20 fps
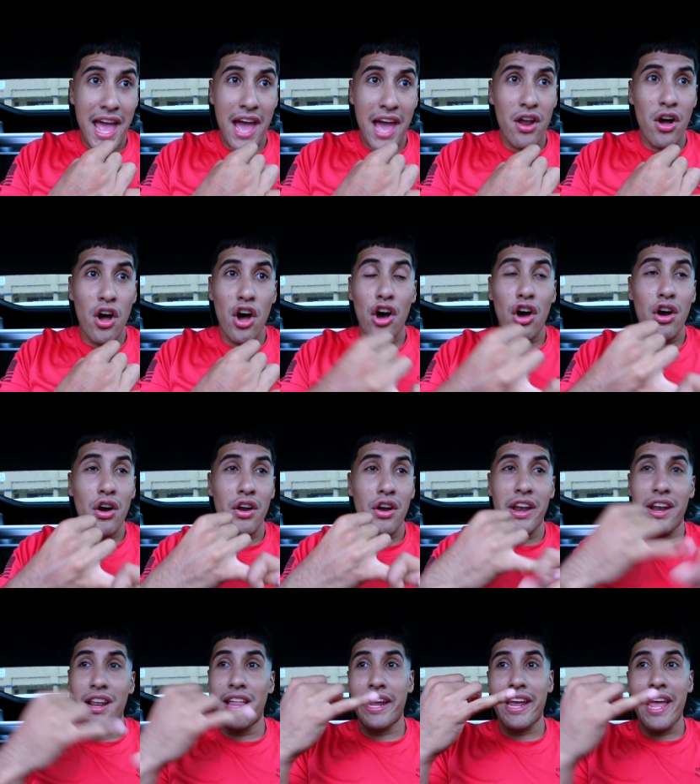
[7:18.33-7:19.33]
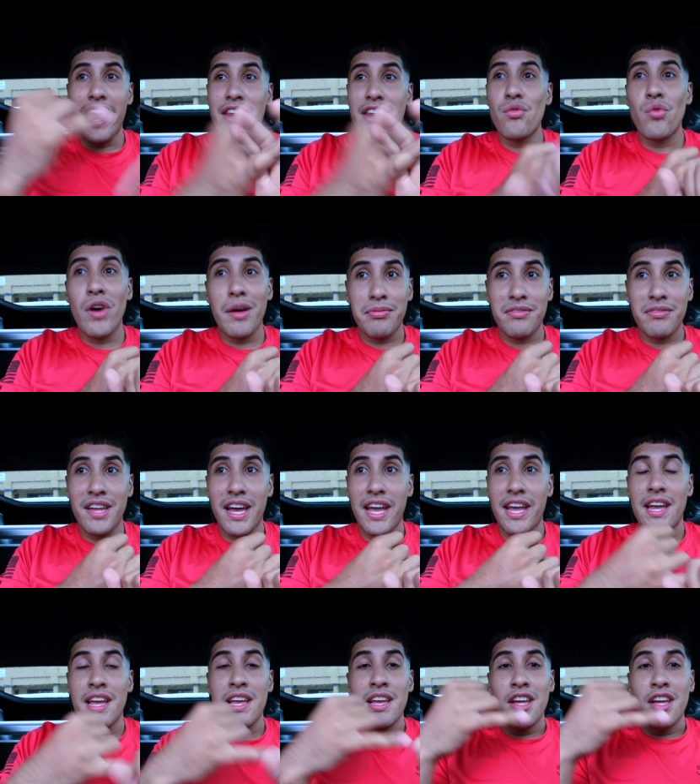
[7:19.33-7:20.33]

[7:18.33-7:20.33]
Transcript: at all on like any website.